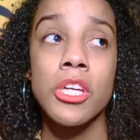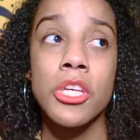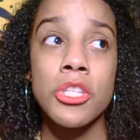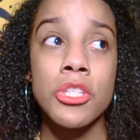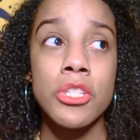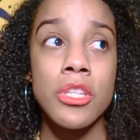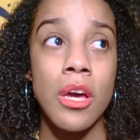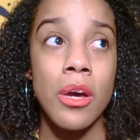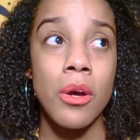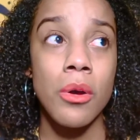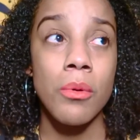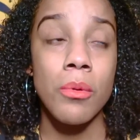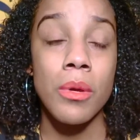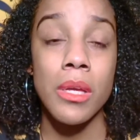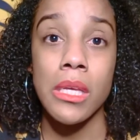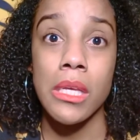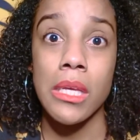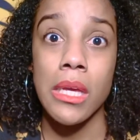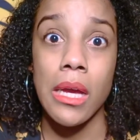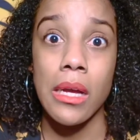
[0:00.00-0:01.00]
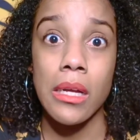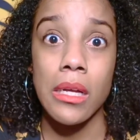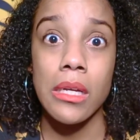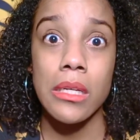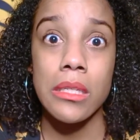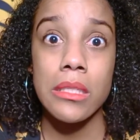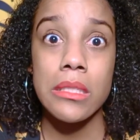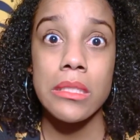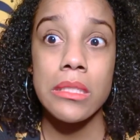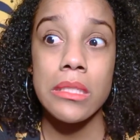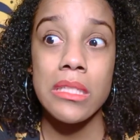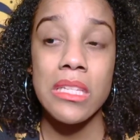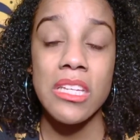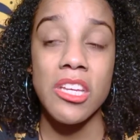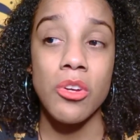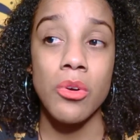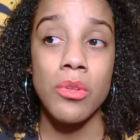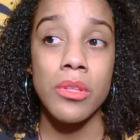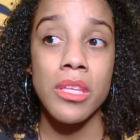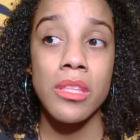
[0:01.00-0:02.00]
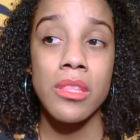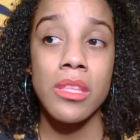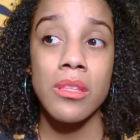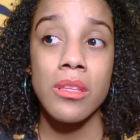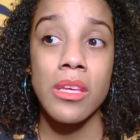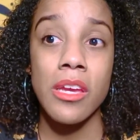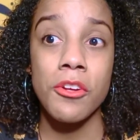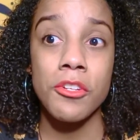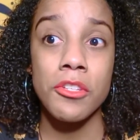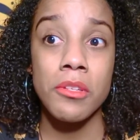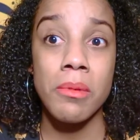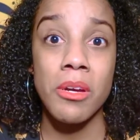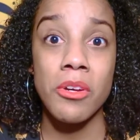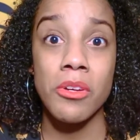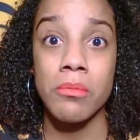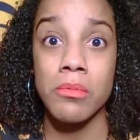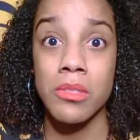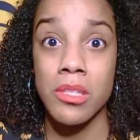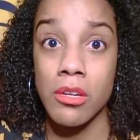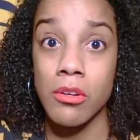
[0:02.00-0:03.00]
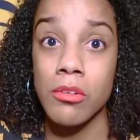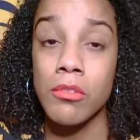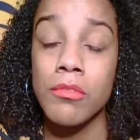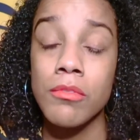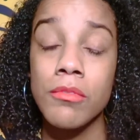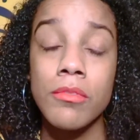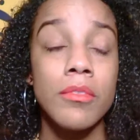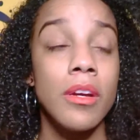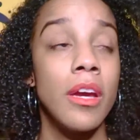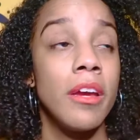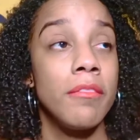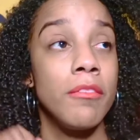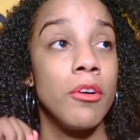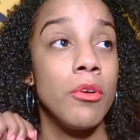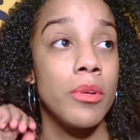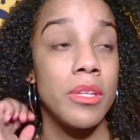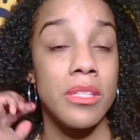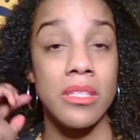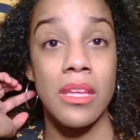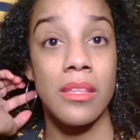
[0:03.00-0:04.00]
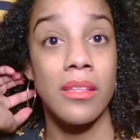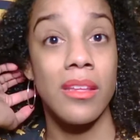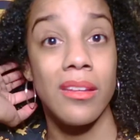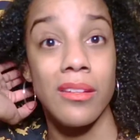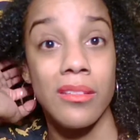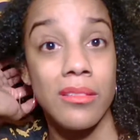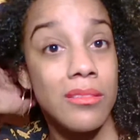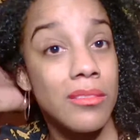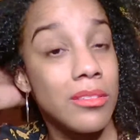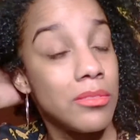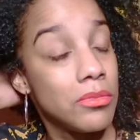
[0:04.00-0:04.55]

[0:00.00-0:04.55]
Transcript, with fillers: So, yeah, guys, he only cares about himself. I've always said that.